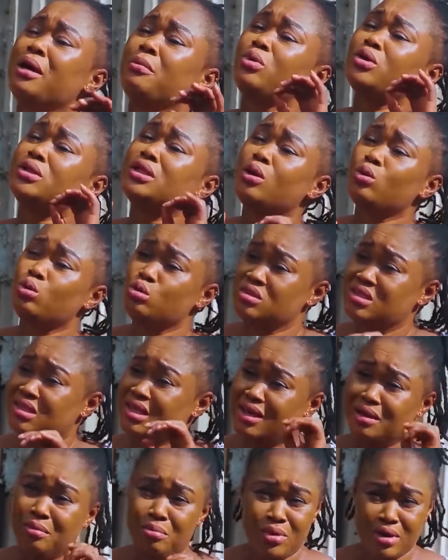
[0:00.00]
My mother will
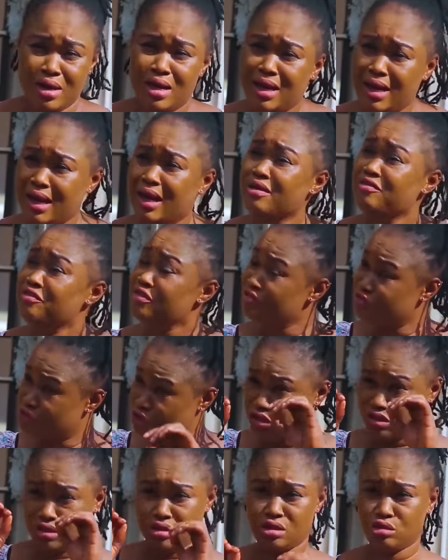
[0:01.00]
skin me alive
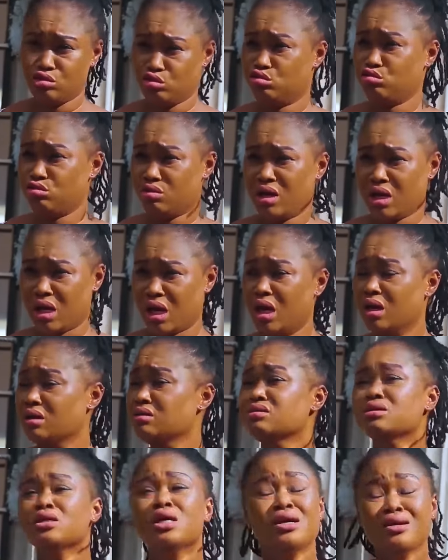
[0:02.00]
if she sees you
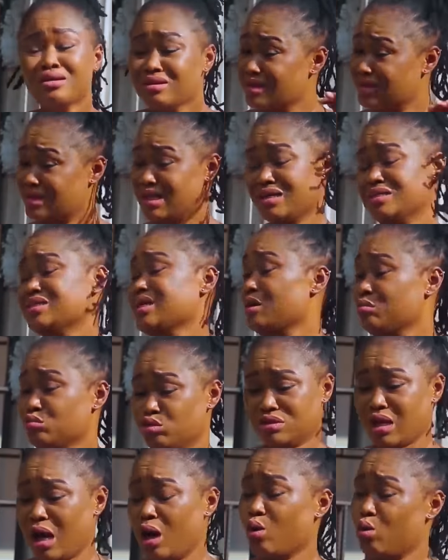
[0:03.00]
here. It's our
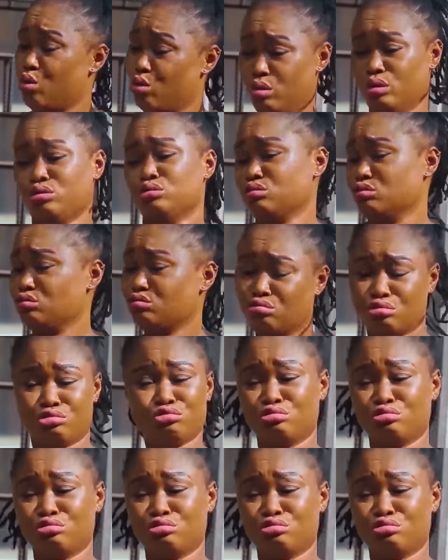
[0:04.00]
time to start going.